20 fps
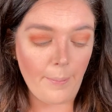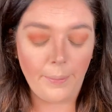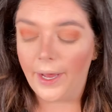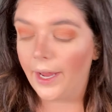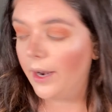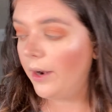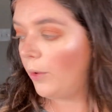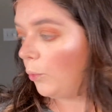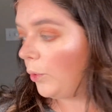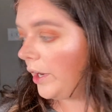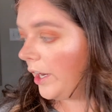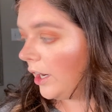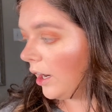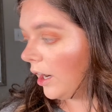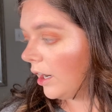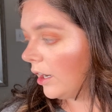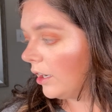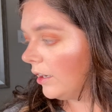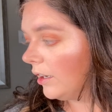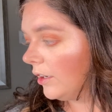But we
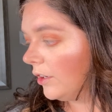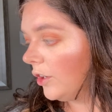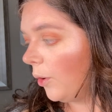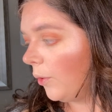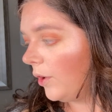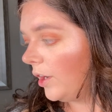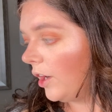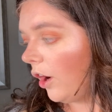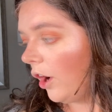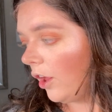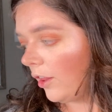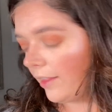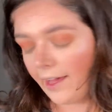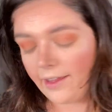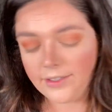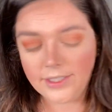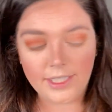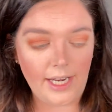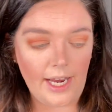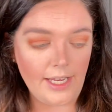are going all
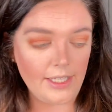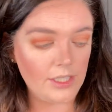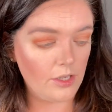out today,